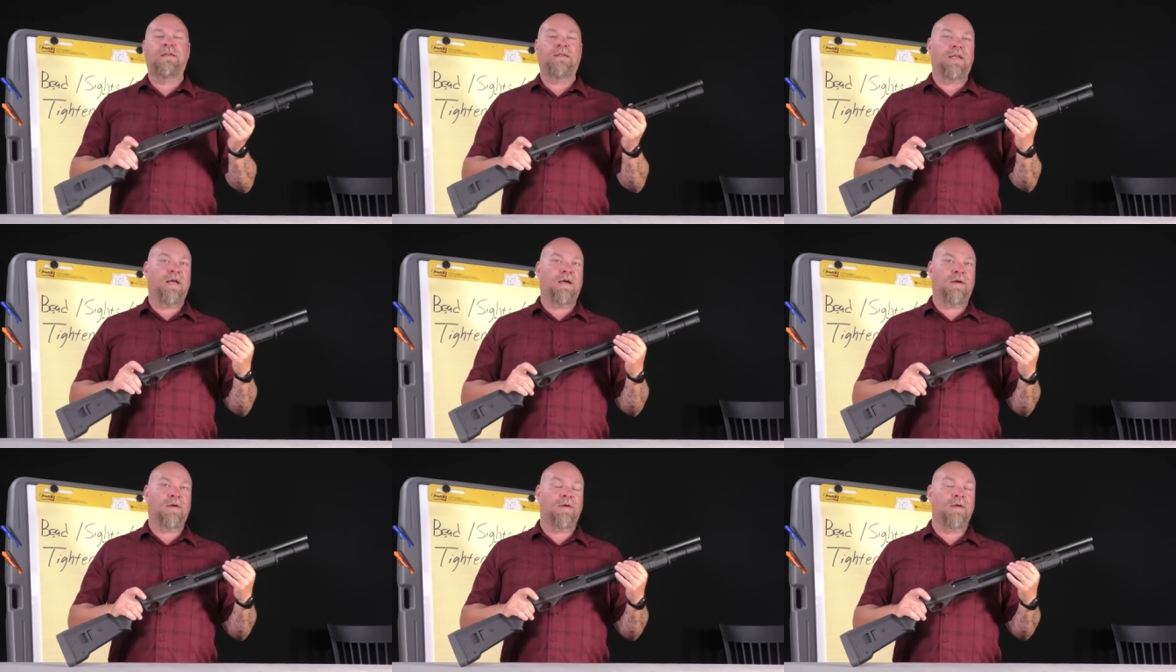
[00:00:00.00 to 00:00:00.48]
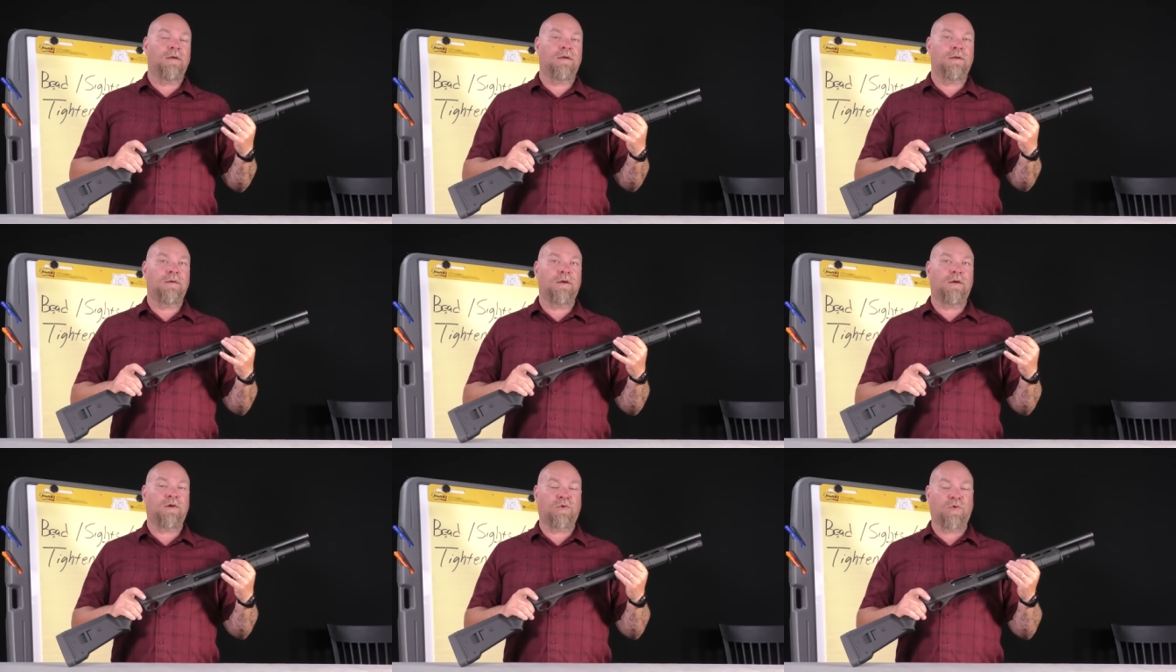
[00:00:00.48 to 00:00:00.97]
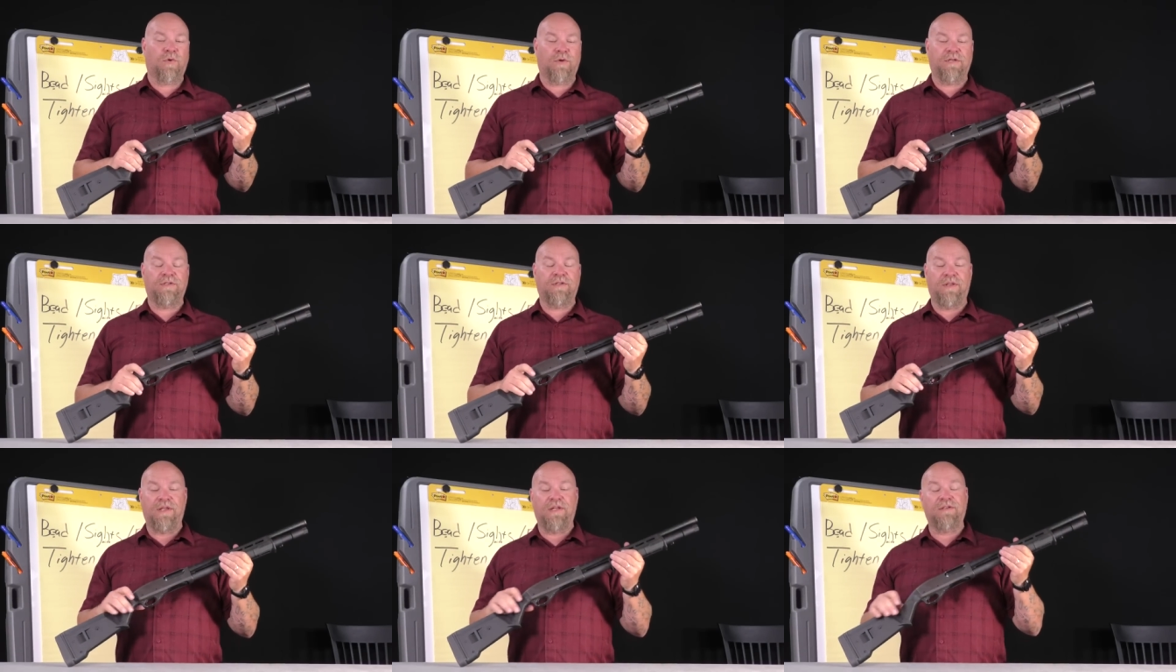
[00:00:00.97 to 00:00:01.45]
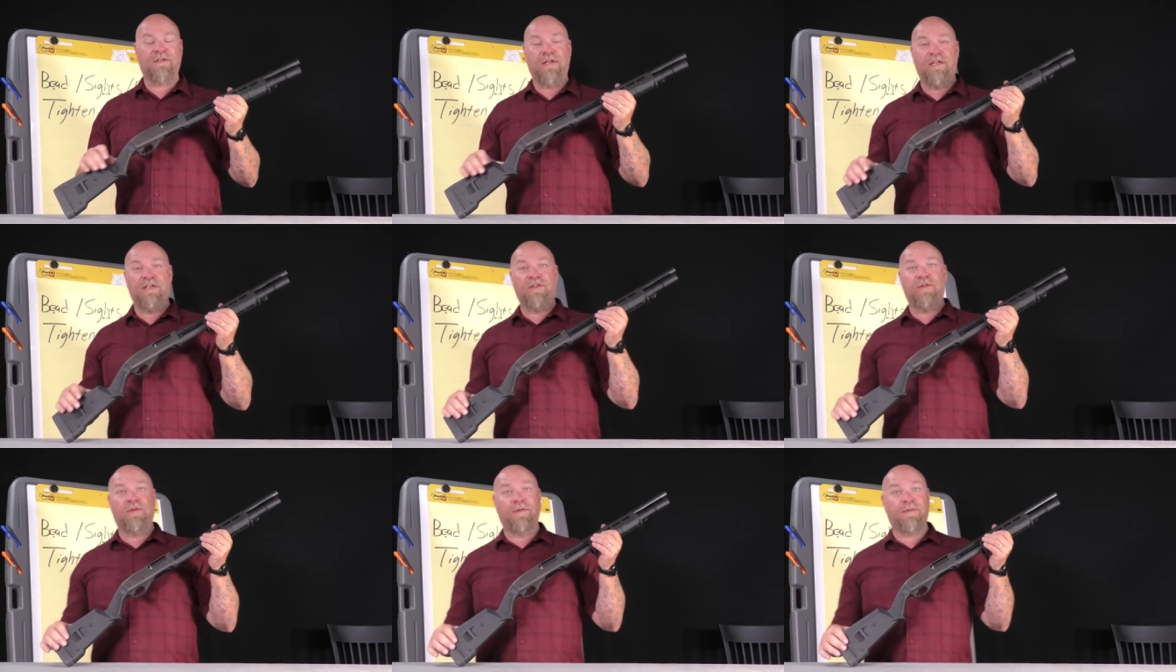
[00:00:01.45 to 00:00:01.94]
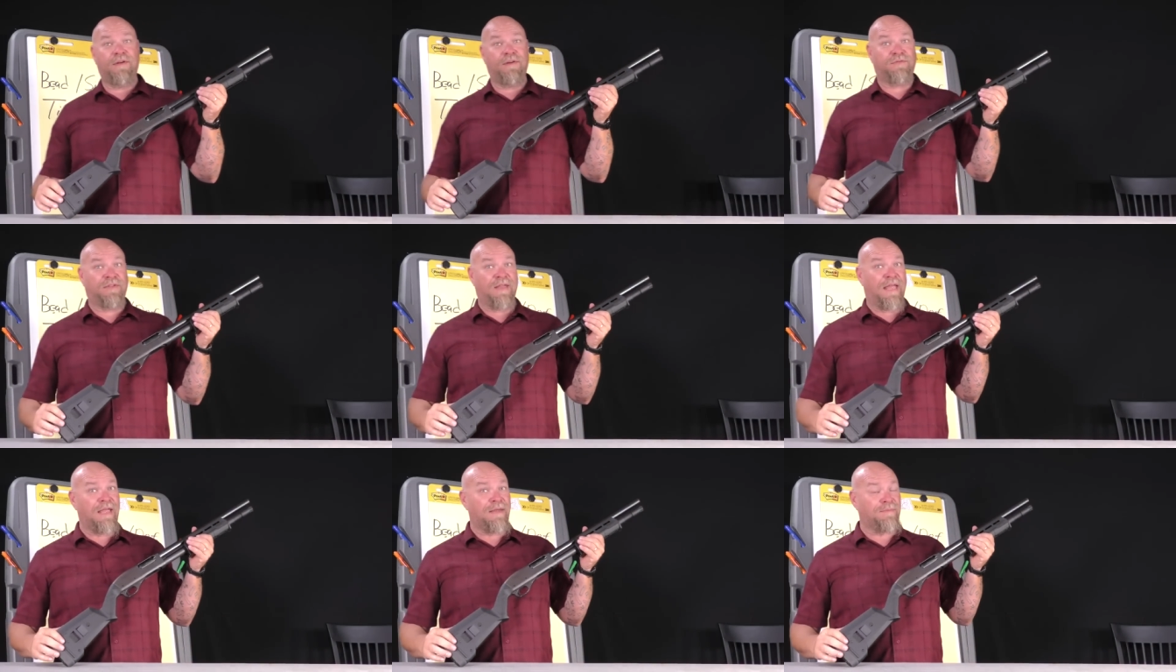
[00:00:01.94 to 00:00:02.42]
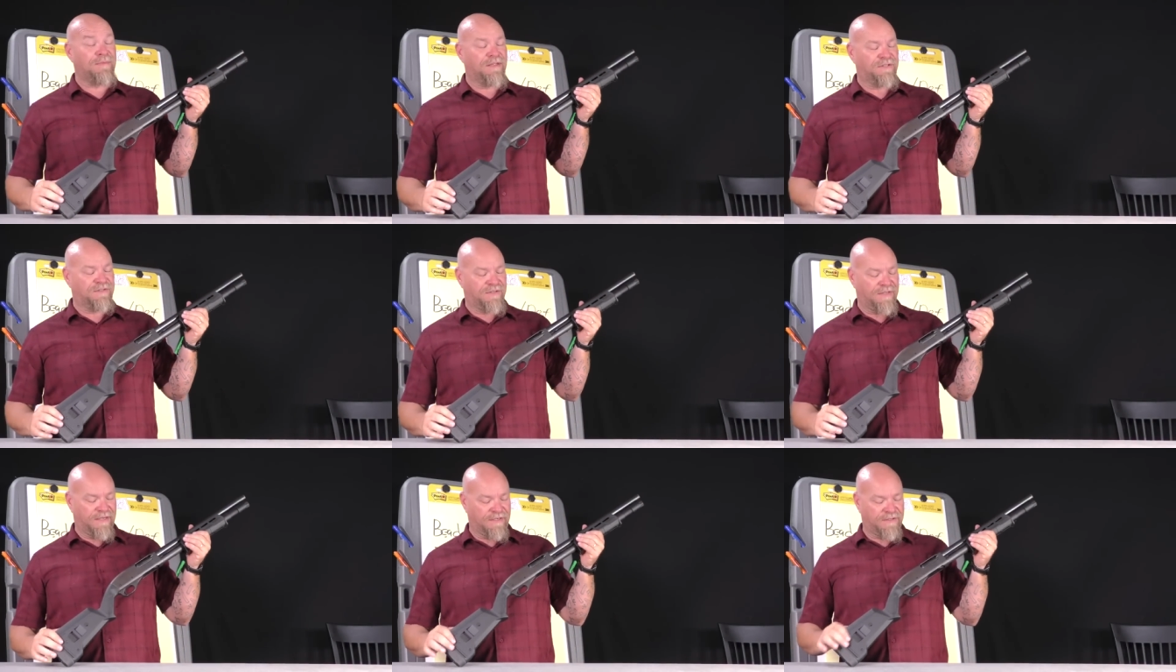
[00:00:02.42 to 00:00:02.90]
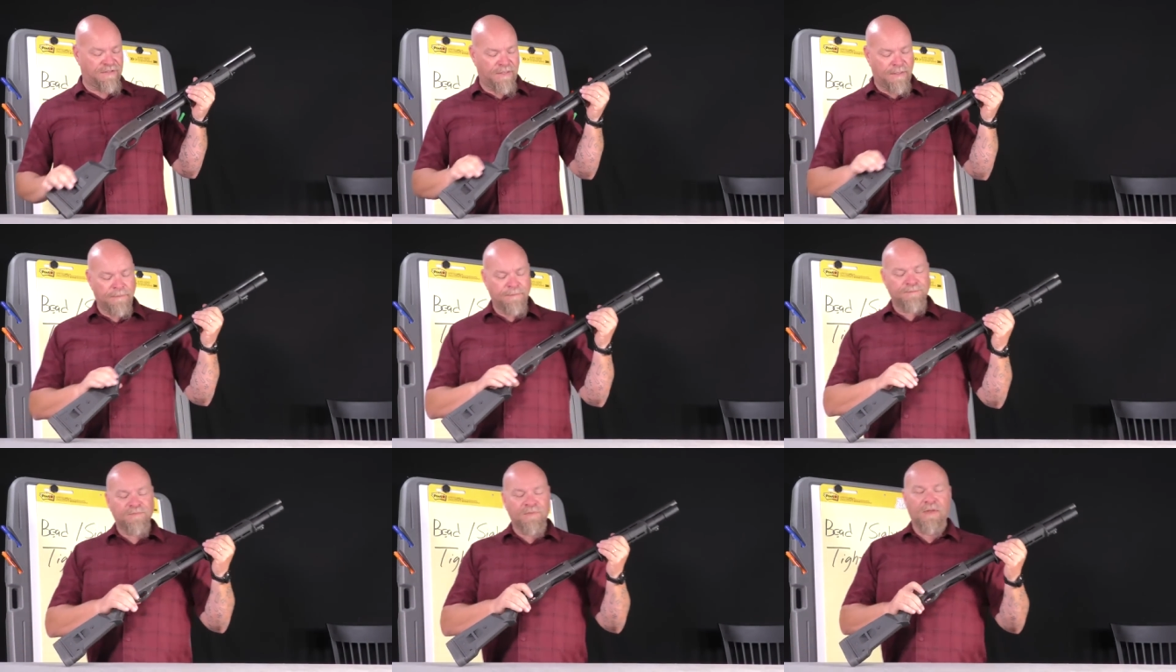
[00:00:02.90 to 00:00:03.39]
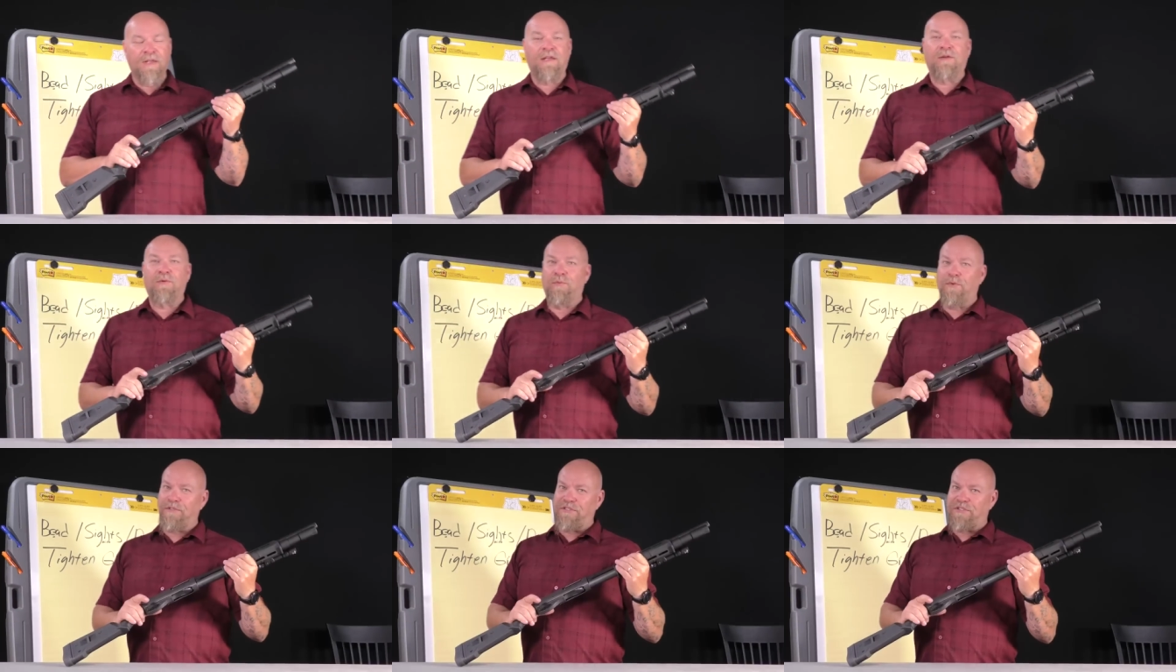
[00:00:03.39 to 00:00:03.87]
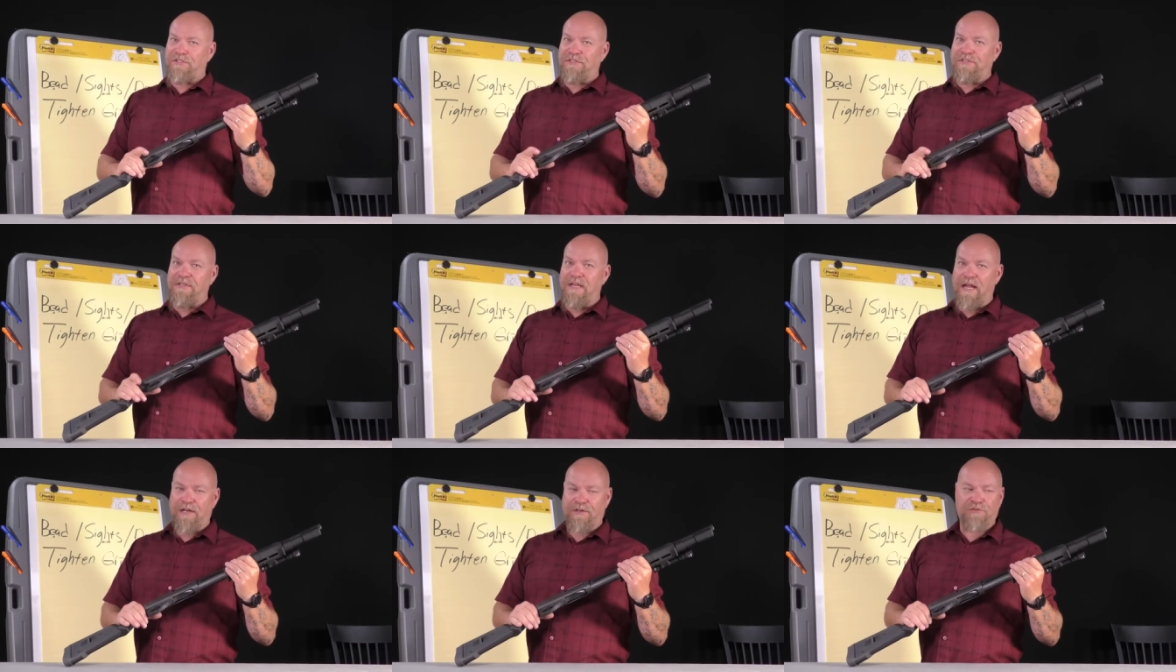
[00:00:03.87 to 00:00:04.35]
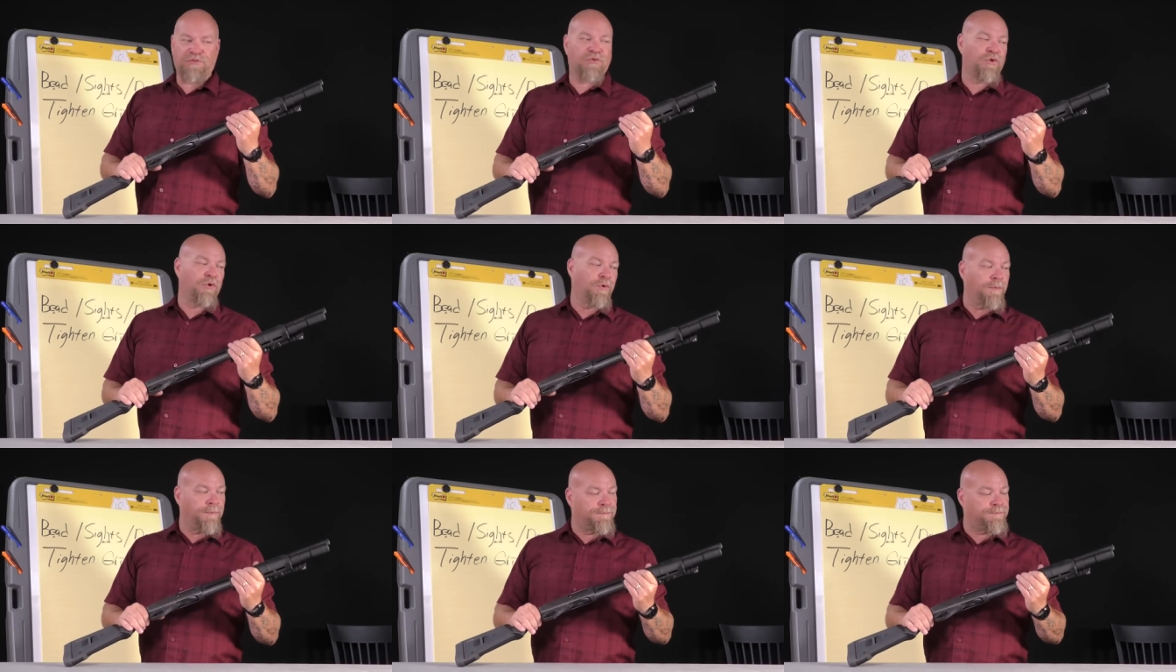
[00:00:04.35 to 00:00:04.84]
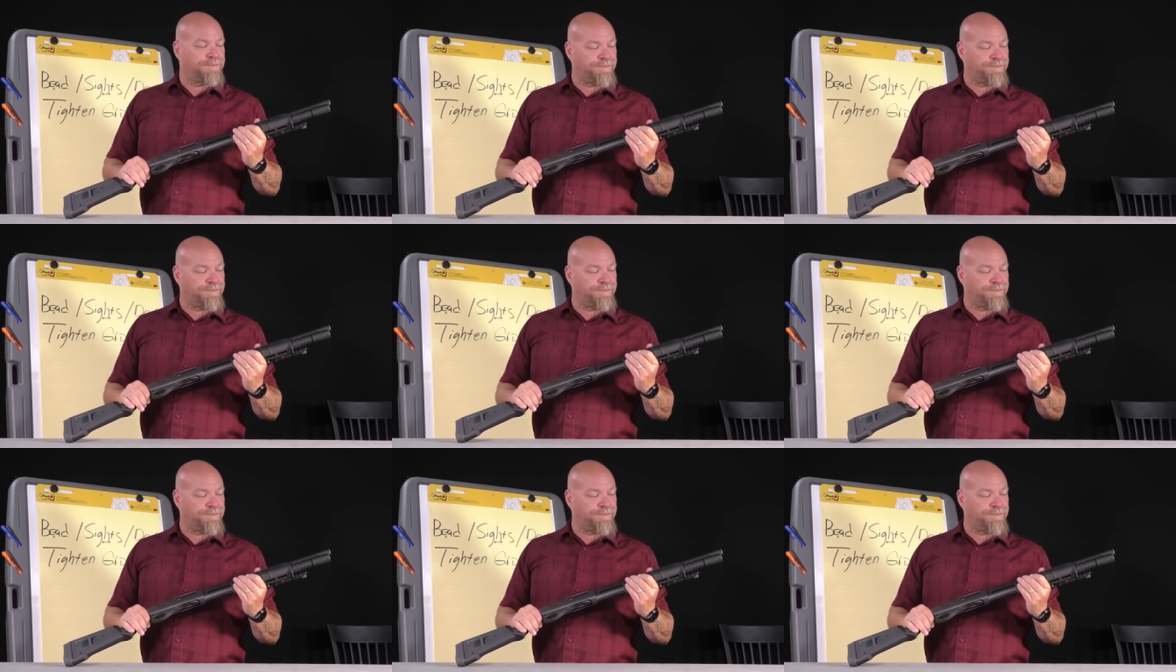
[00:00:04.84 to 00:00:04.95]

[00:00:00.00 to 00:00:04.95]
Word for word: Now, according to the inmate, you don't even have to aim these things, which is not true.